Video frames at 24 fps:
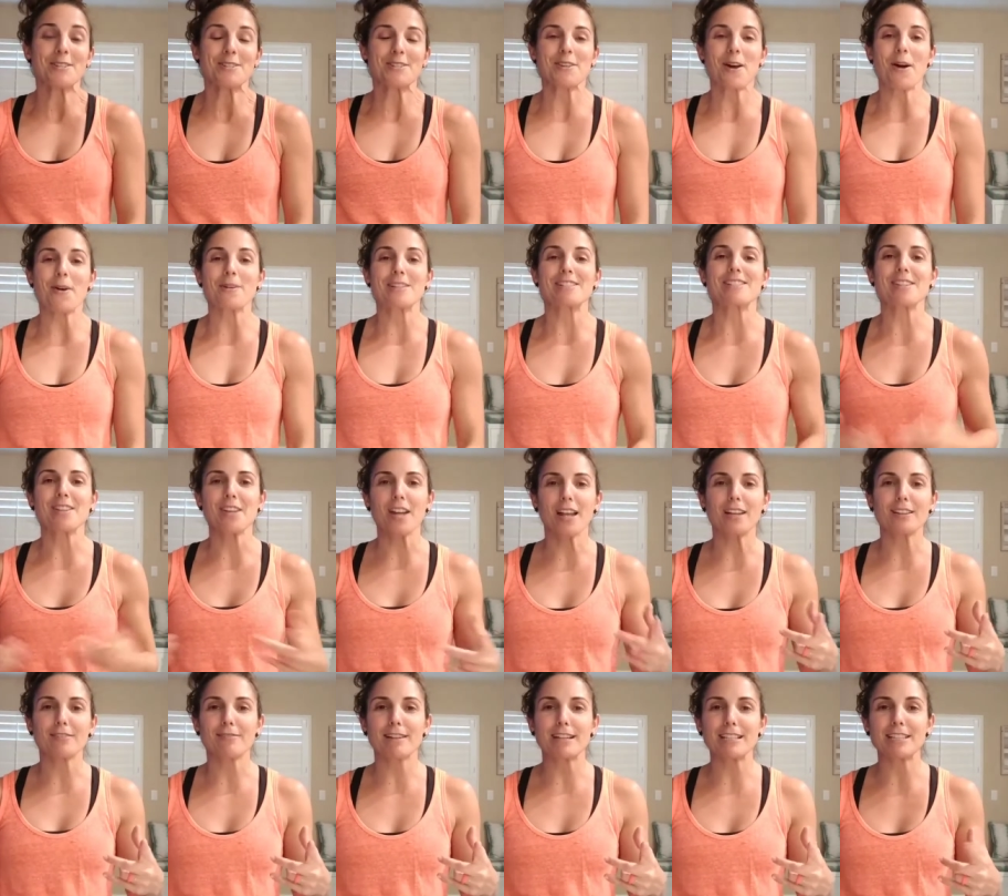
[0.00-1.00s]
So it's
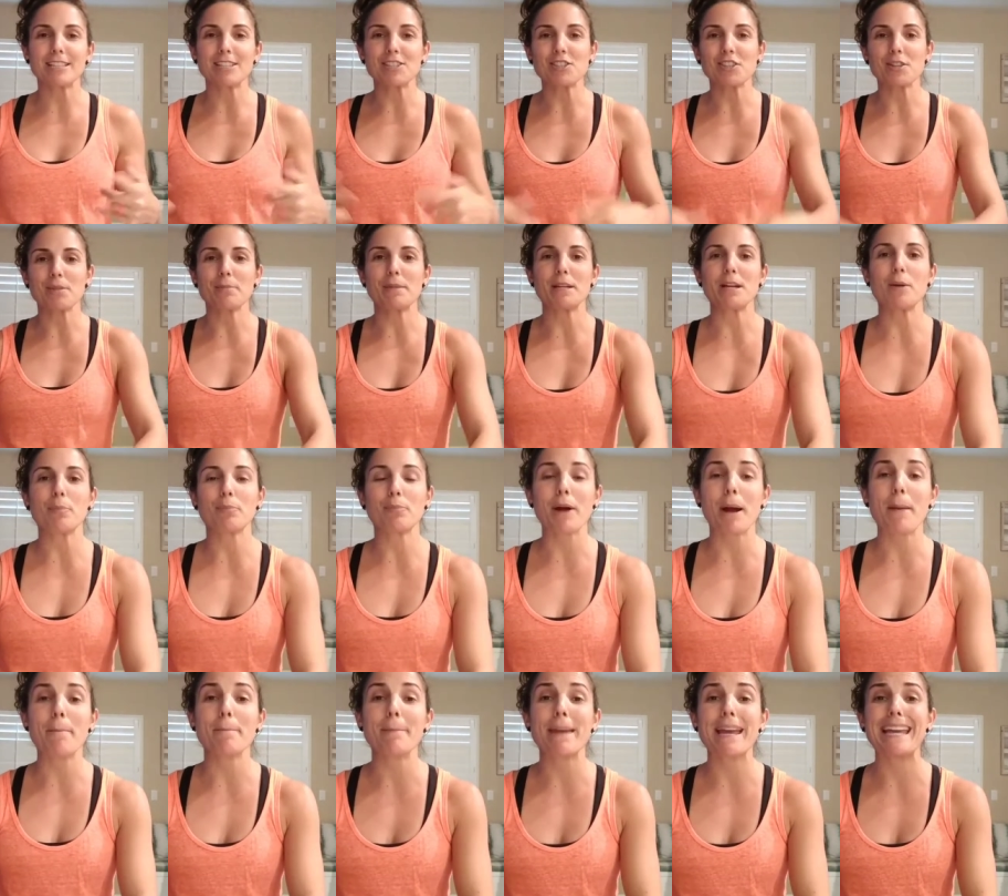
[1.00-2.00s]
another rendition of Meal
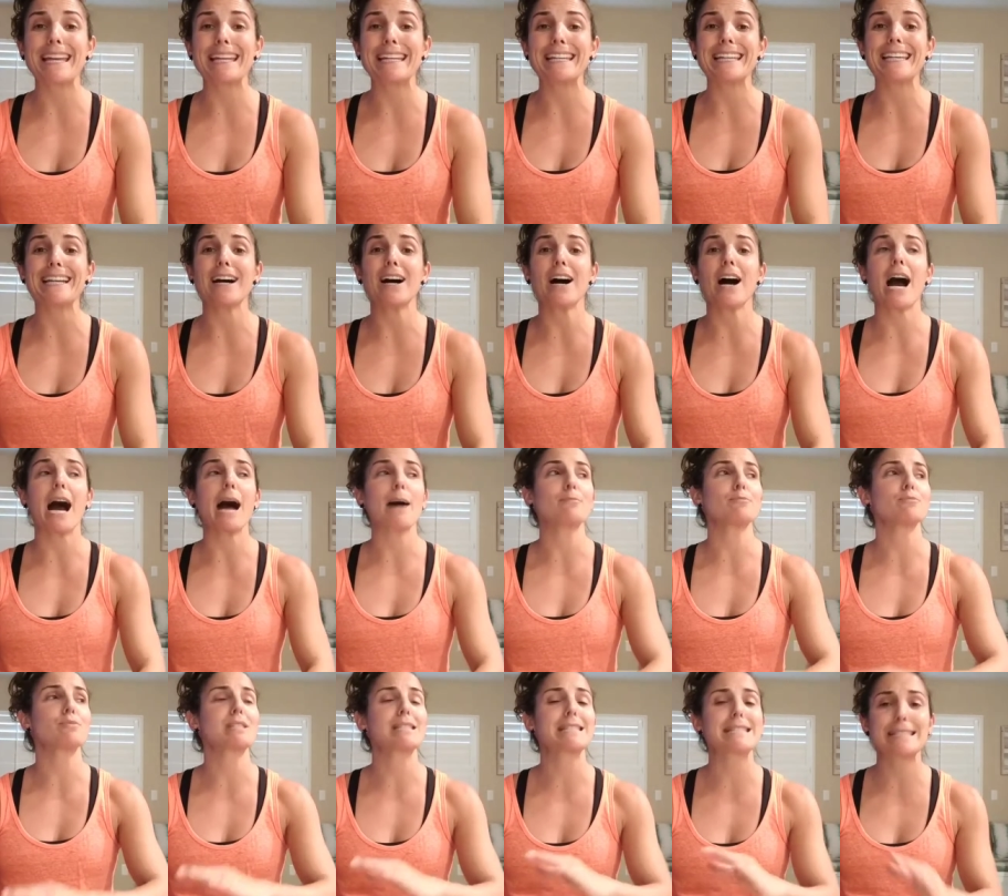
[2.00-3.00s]
Prep Mania.
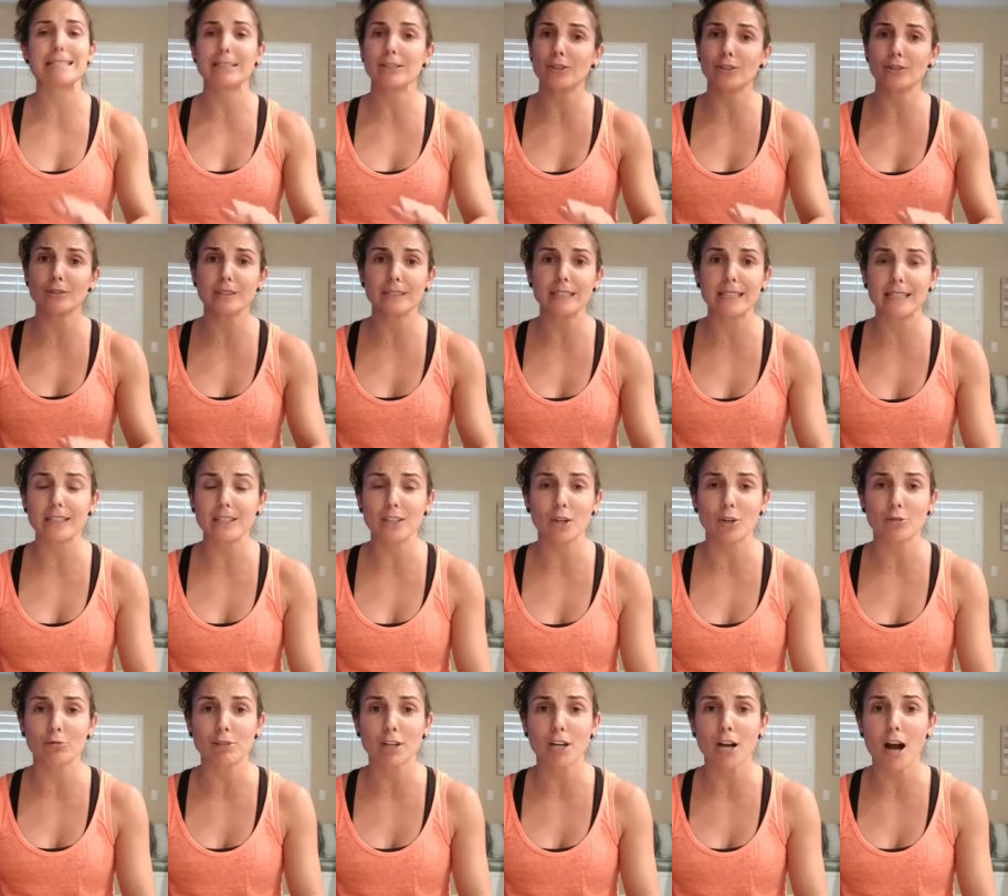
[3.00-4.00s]
I'm still, you
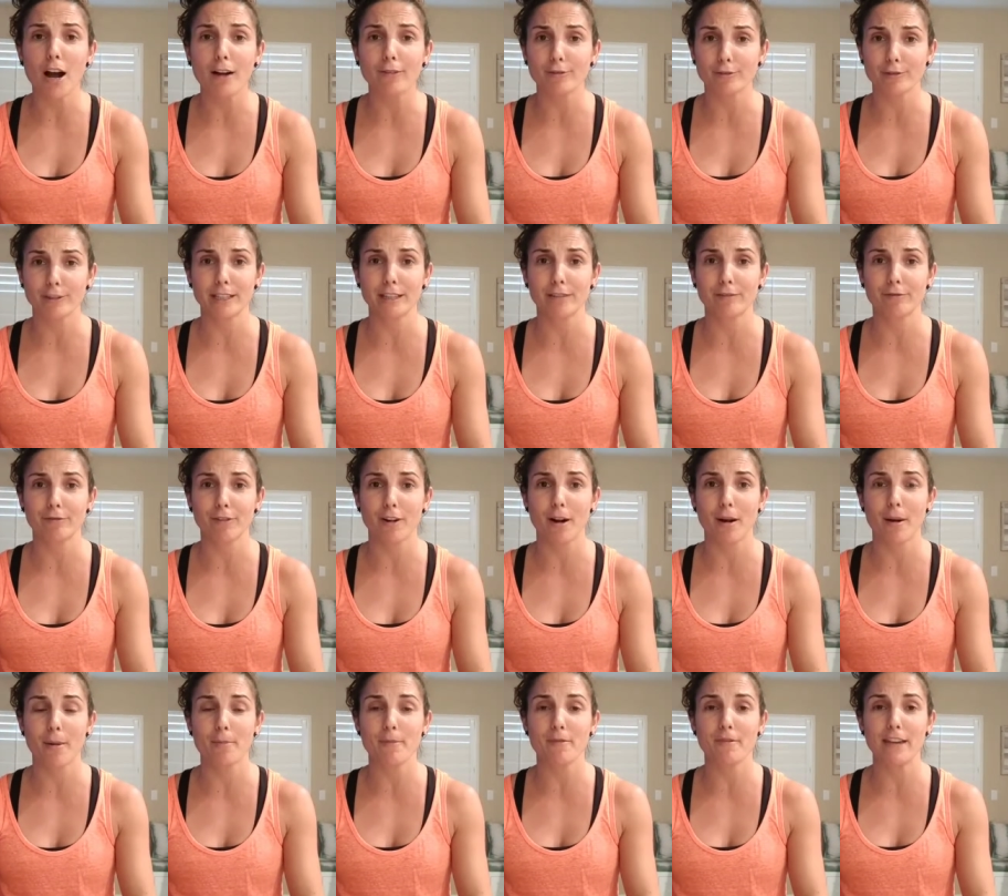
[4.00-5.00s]
know, recovering
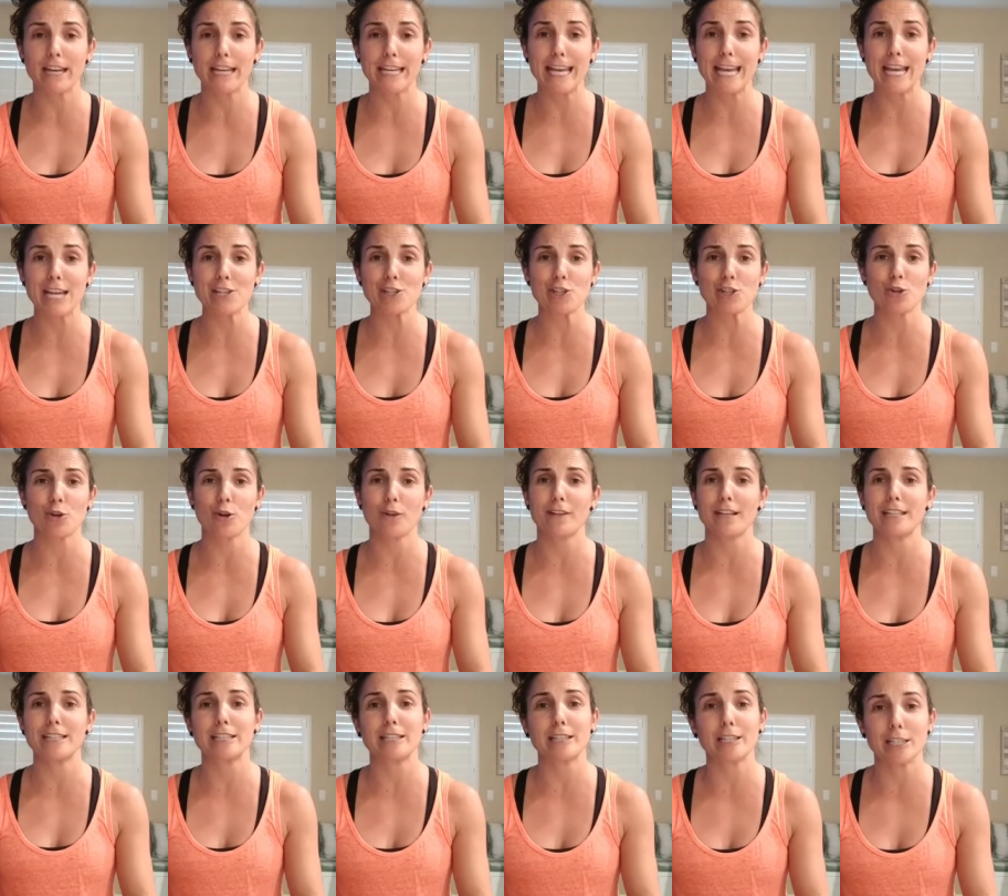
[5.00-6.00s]
from vacation, all
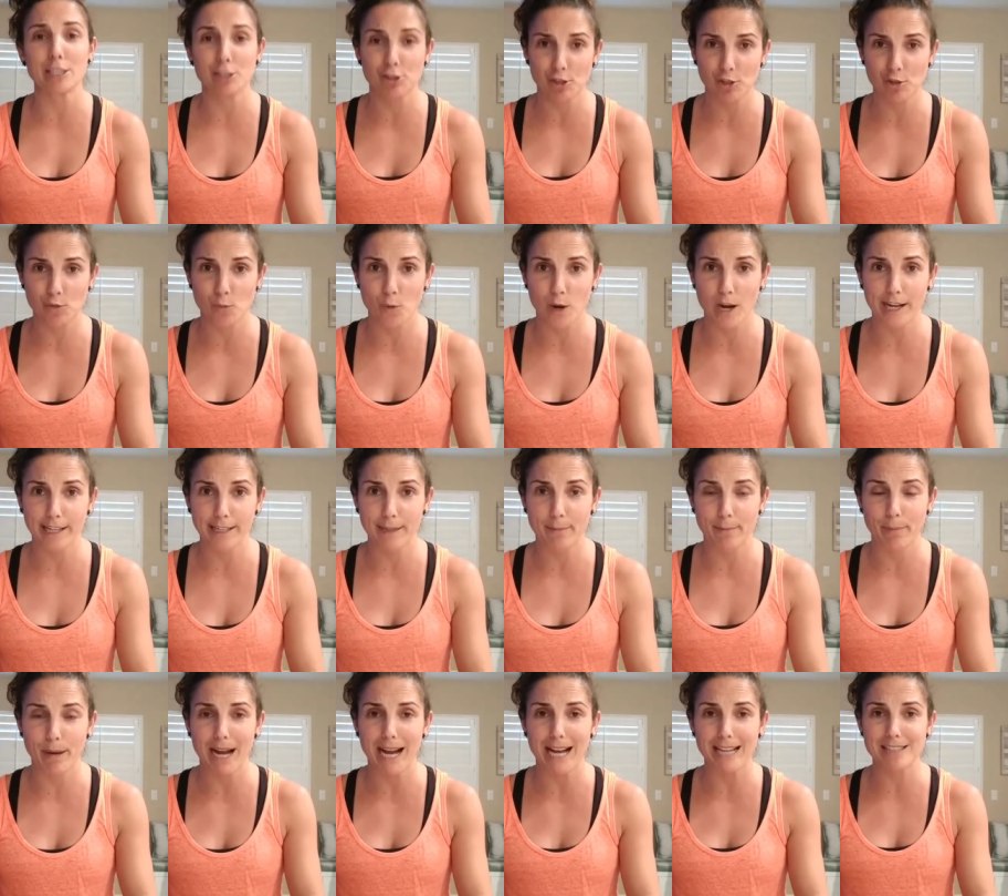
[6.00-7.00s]
that delicious wine
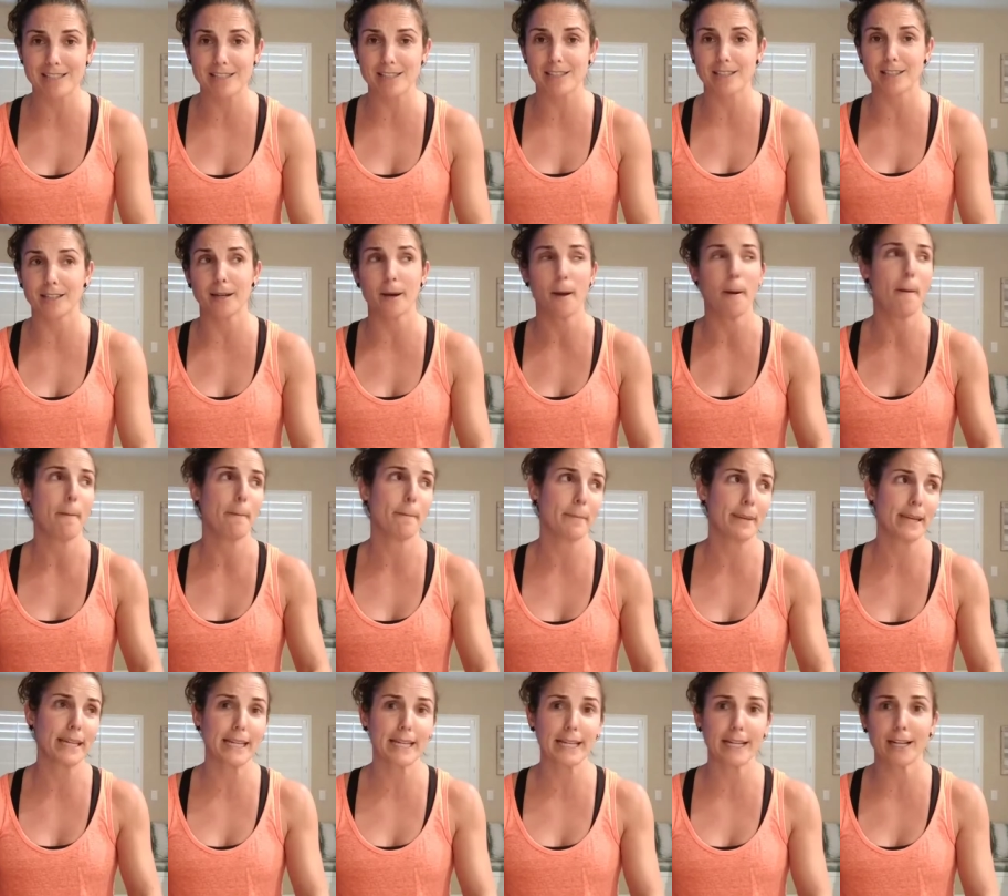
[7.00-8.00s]
and pasta,
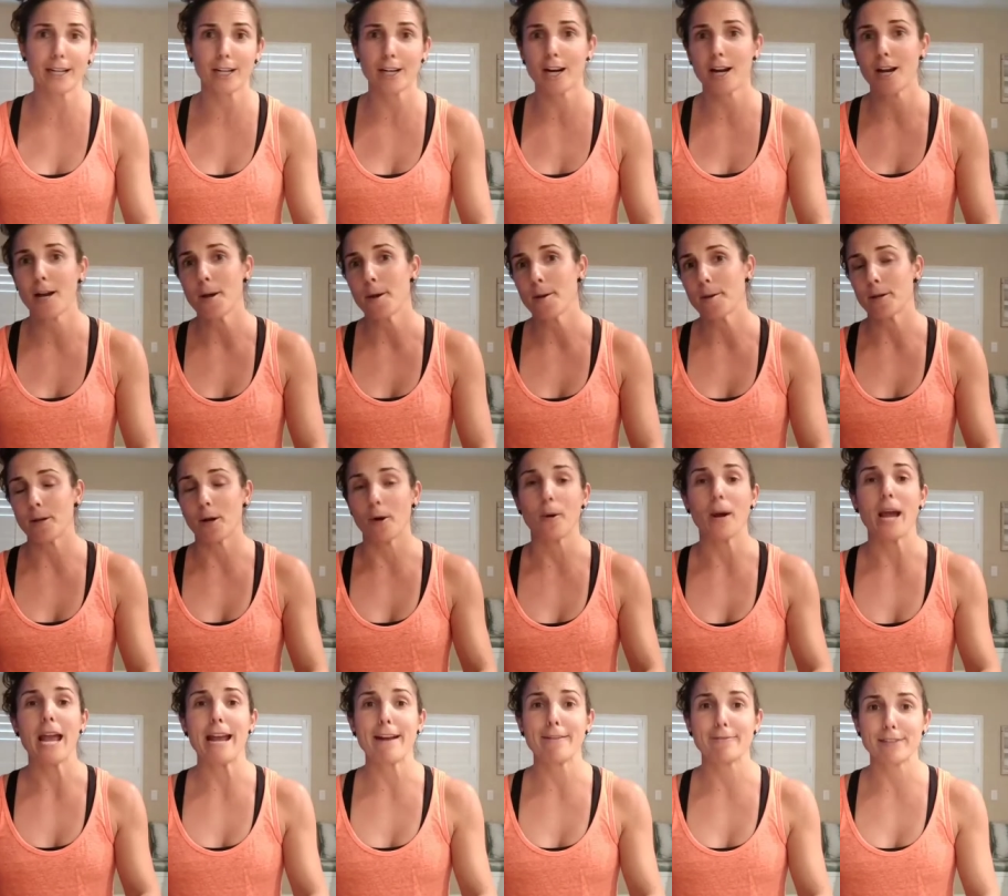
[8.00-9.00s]
beer, you
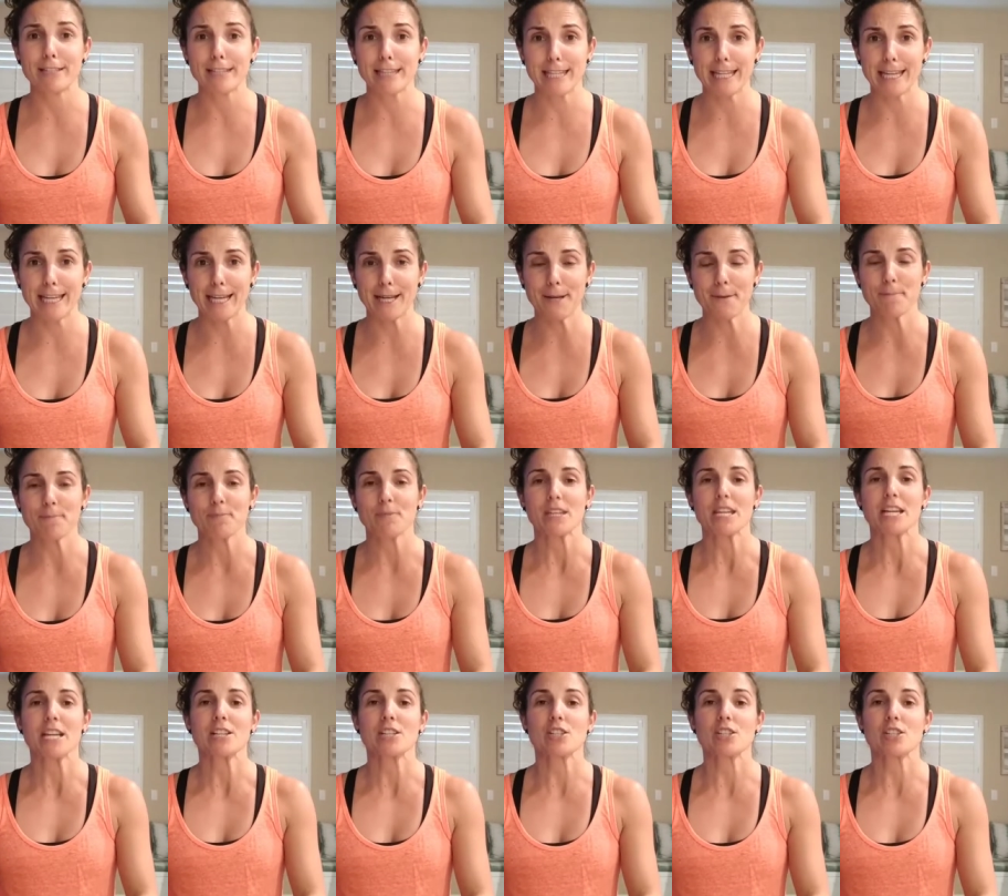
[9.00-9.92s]
know, everything.